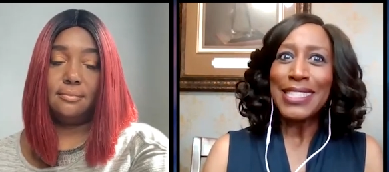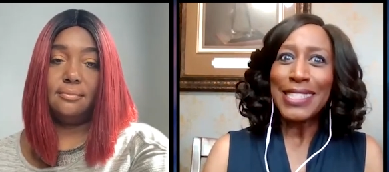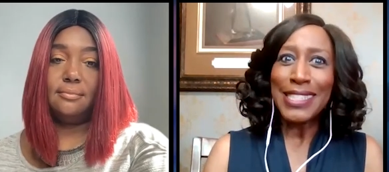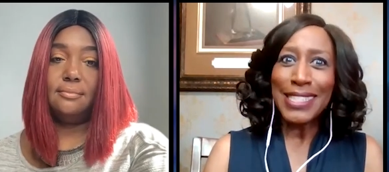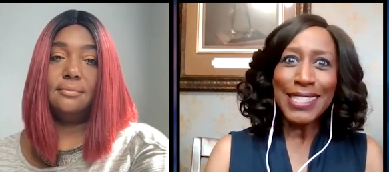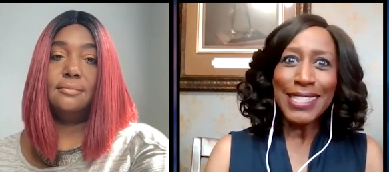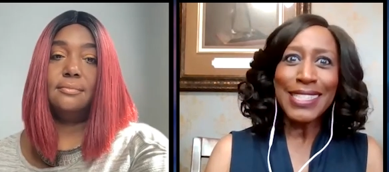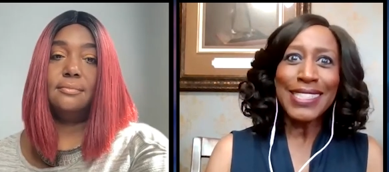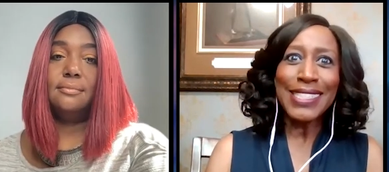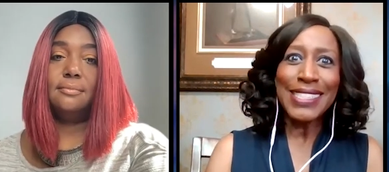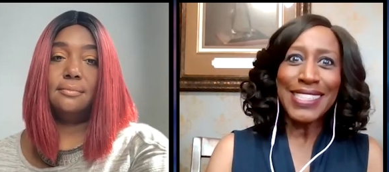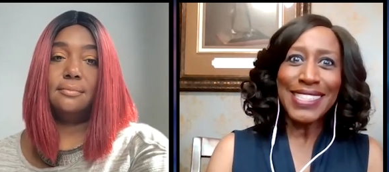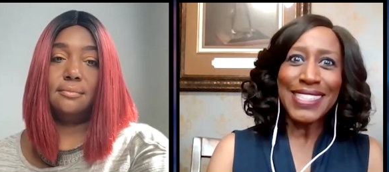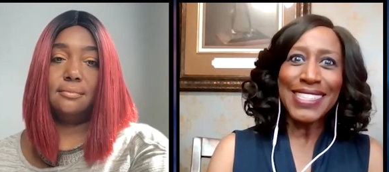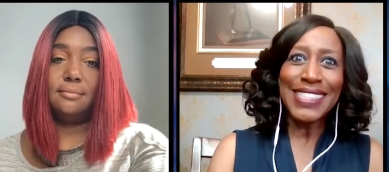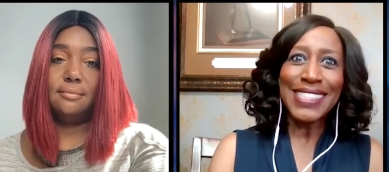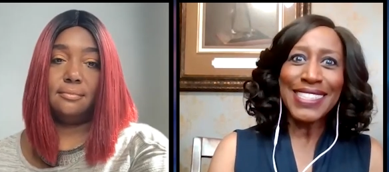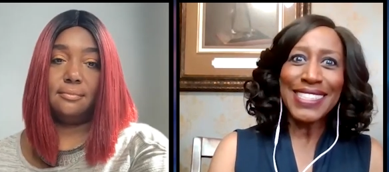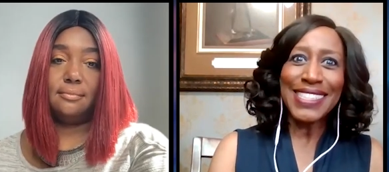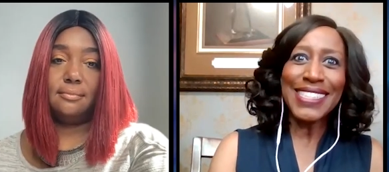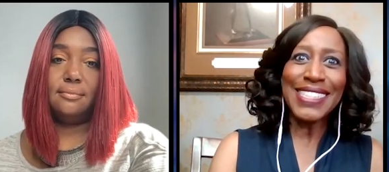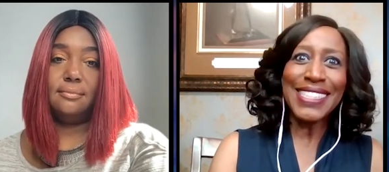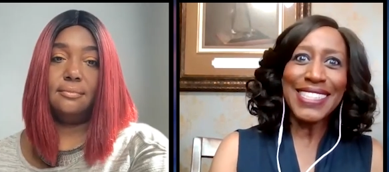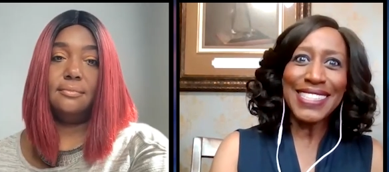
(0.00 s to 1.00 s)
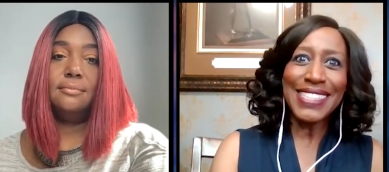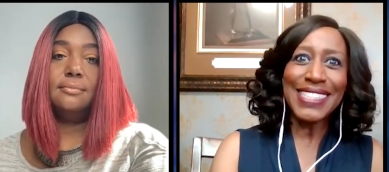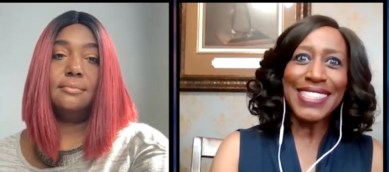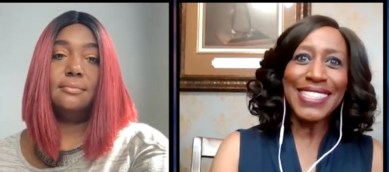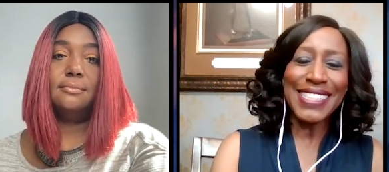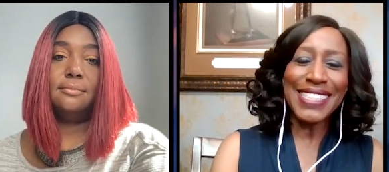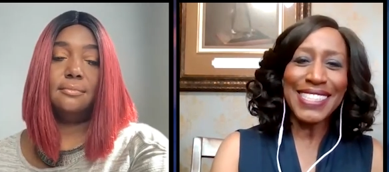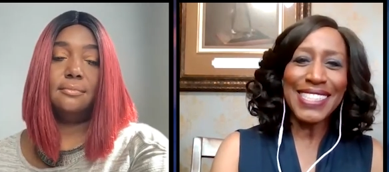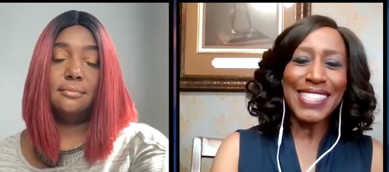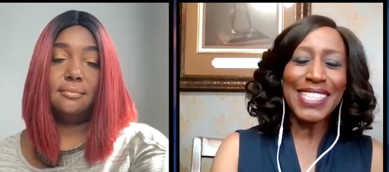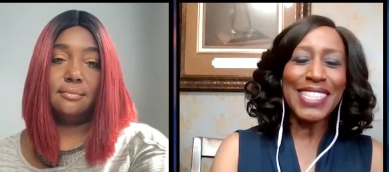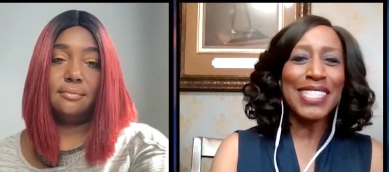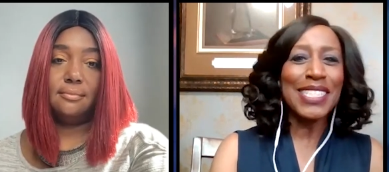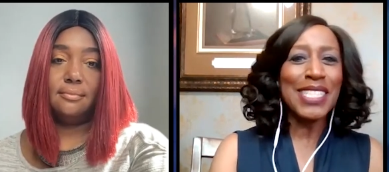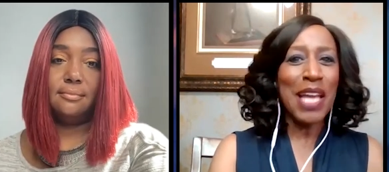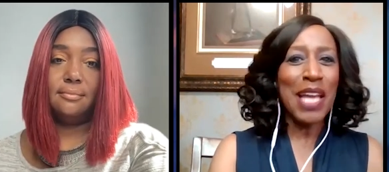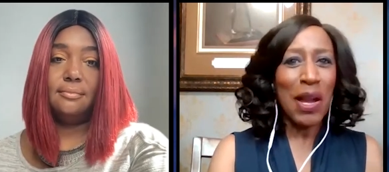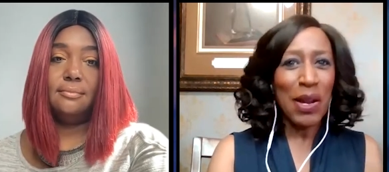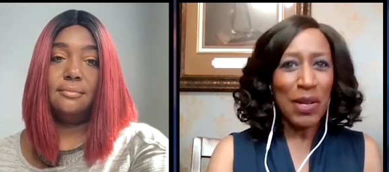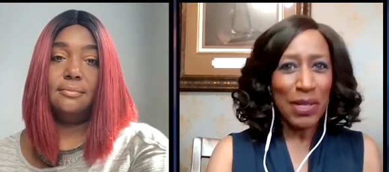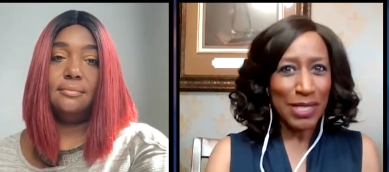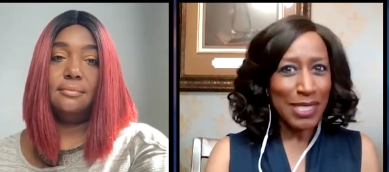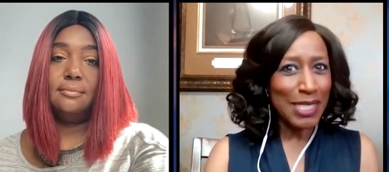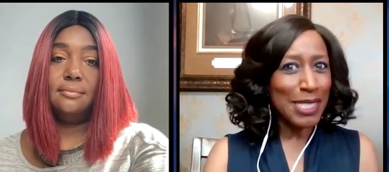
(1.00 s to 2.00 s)
Speaker 1: to, to, to, to, to, to,
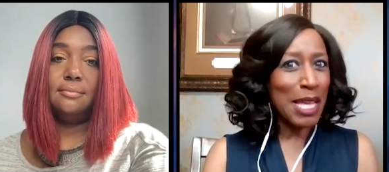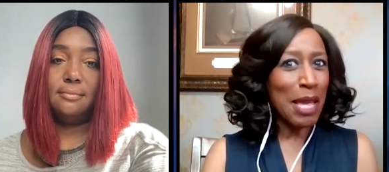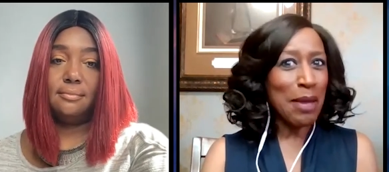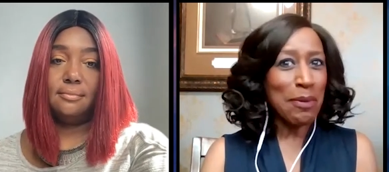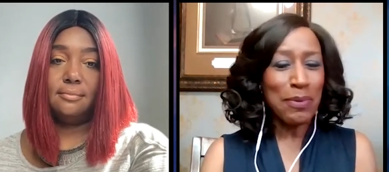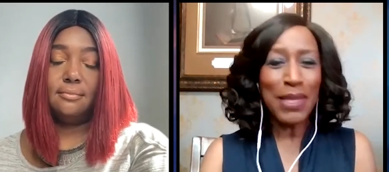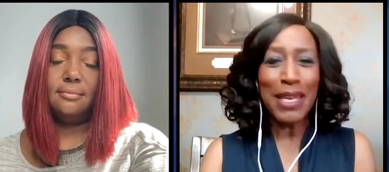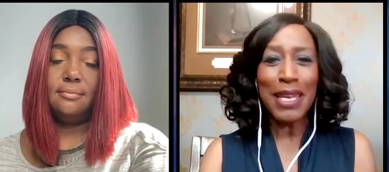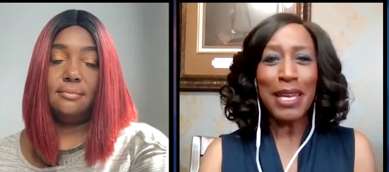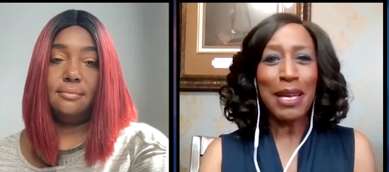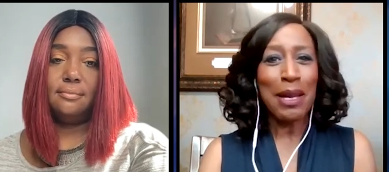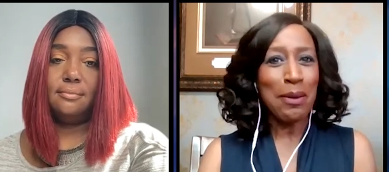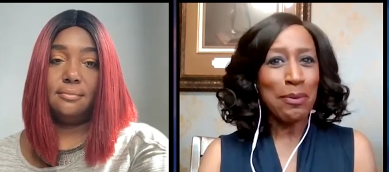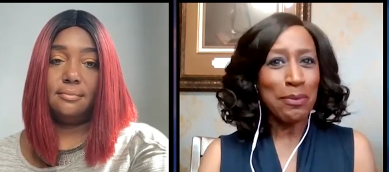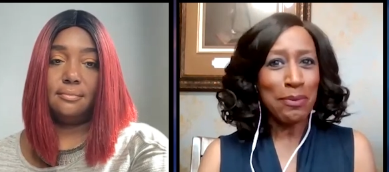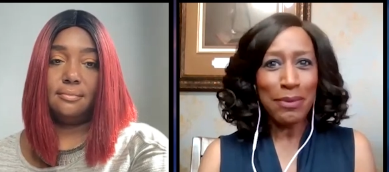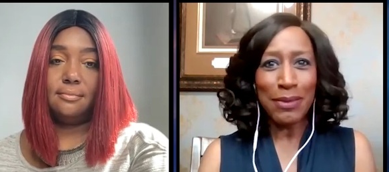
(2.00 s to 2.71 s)
now, same thing.